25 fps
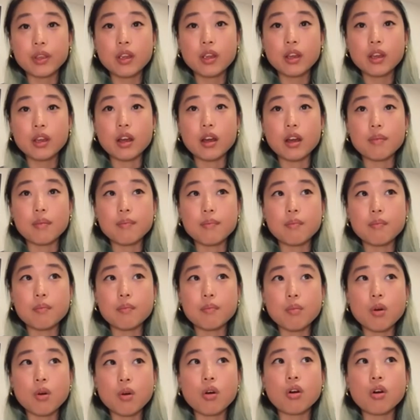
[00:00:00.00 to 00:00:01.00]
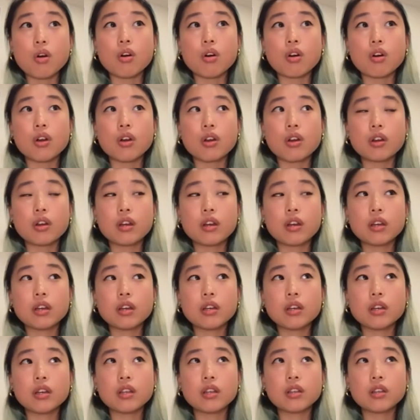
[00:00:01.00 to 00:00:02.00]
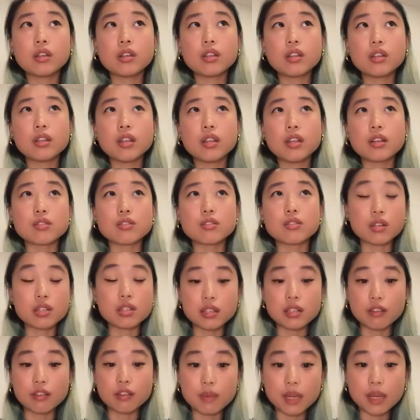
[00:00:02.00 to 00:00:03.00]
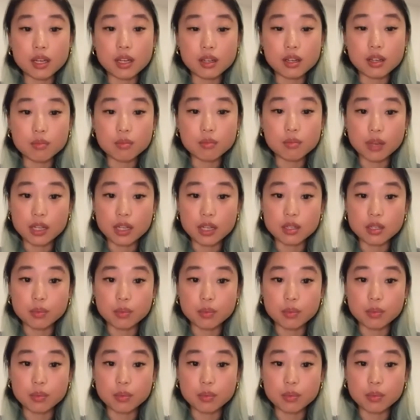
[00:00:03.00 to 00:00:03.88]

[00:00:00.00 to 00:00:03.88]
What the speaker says: a more exhaustive medium, I suppose.